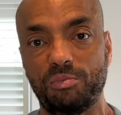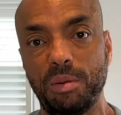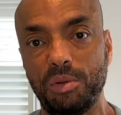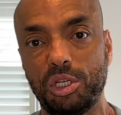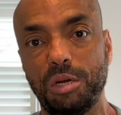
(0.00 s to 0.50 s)

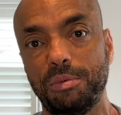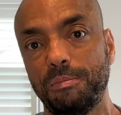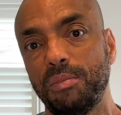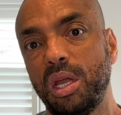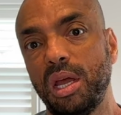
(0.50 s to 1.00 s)
membership.
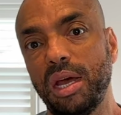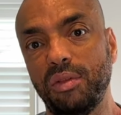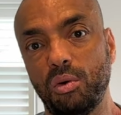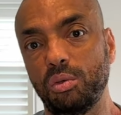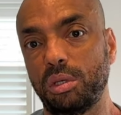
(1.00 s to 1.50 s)
And that
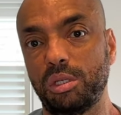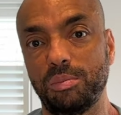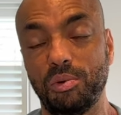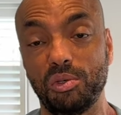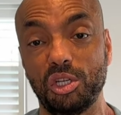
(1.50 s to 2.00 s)
also
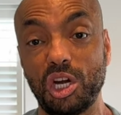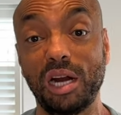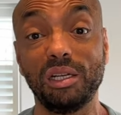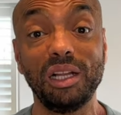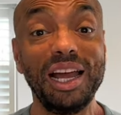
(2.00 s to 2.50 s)
supports the
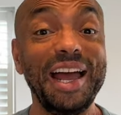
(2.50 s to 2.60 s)
channel.